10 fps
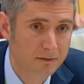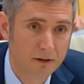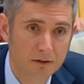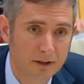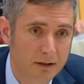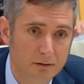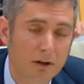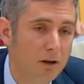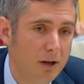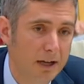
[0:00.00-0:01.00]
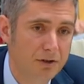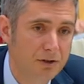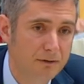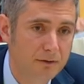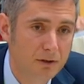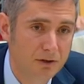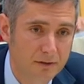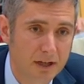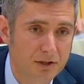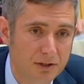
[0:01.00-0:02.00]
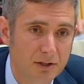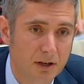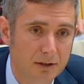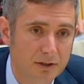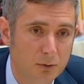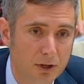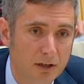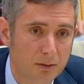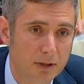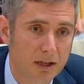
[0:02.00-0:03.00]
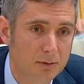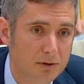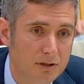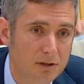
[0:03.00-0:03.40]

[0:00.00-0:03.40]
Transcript: involving a range of conservation scientists working on platypus.